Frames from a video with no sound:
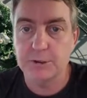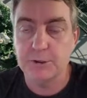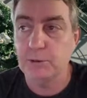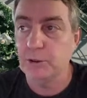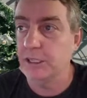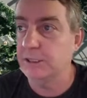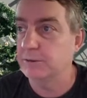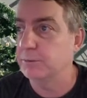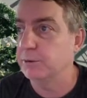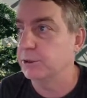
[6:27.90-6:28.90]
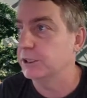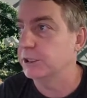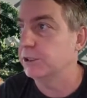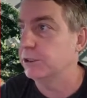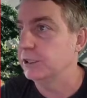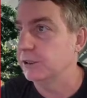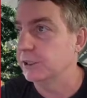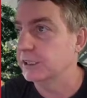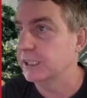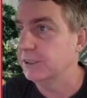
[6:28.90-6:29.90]
distribute these reports to users on
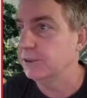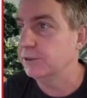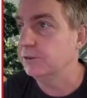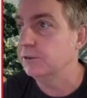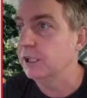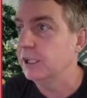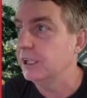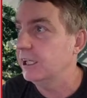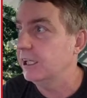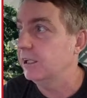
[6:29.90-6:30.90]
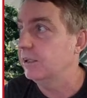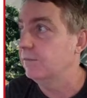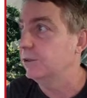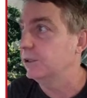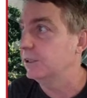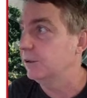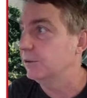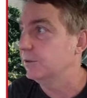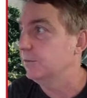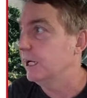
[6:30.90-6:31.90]
a schedule. You can
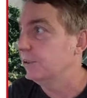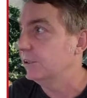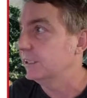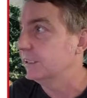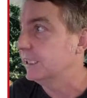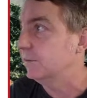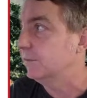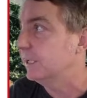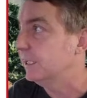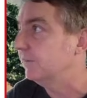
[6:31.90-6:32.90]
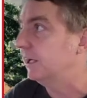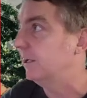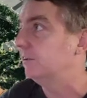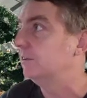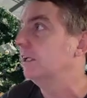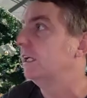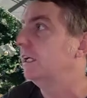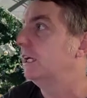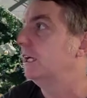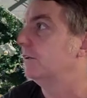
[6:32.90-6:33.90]
on demand, you can send them by email,
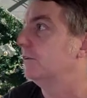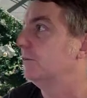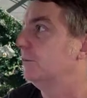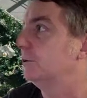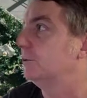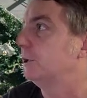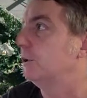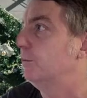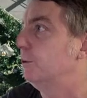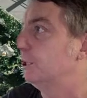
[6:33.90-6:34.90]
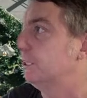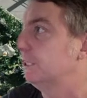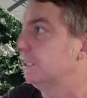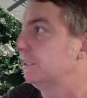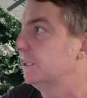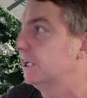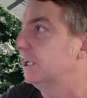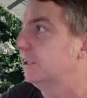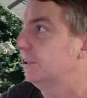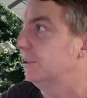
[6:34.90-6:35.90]
which we call bursting.
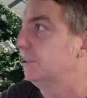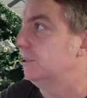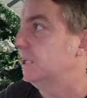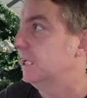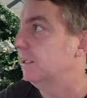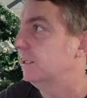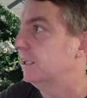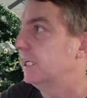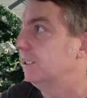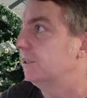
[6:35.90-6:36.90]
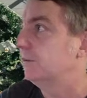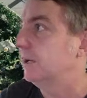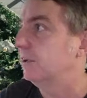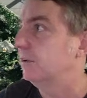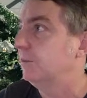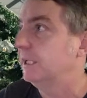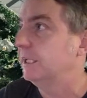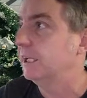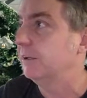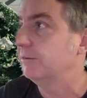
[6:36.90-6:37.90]
You can do an HTML or
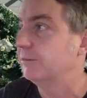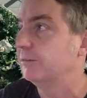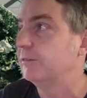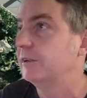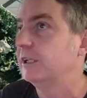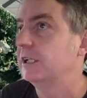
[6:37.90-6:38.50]
PDF.